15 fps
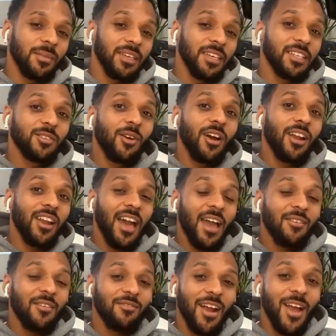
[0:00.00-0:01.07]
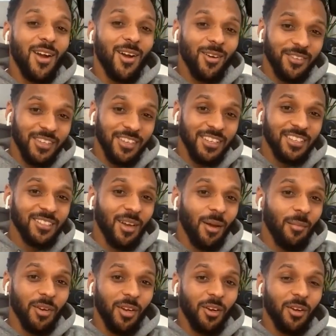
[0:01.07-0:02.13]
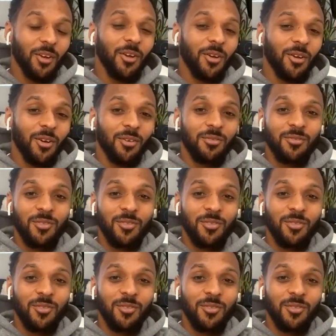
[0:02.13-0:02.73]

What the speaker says: He's got a live right after this, so I'm going to clock off,